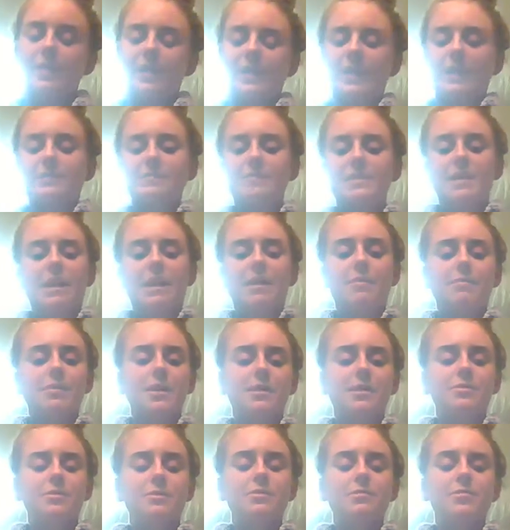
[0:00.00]
My name's
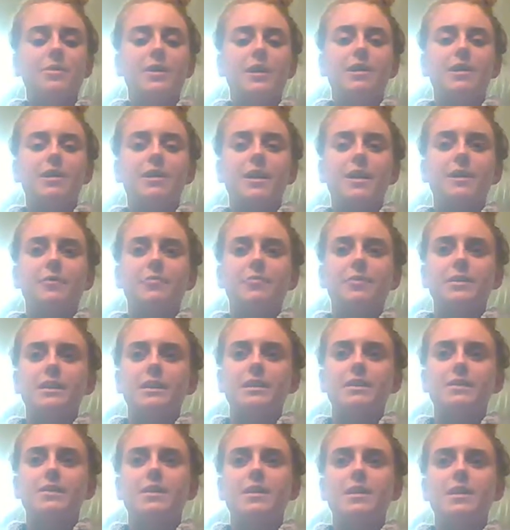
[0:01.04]
Gabrielle Chabert, and I want to
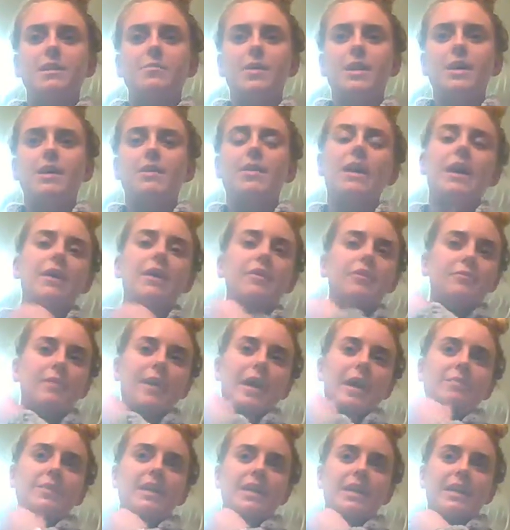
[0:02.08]
talk about how a
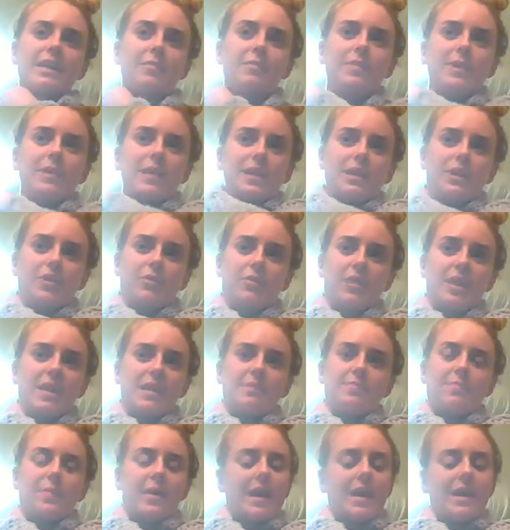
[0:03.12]
rabbit can be a
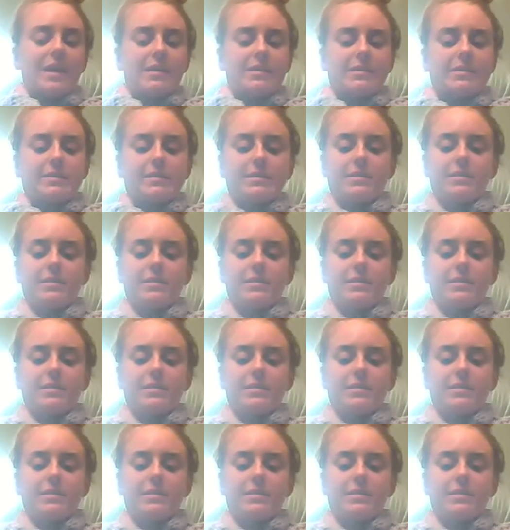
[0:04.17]
great pet.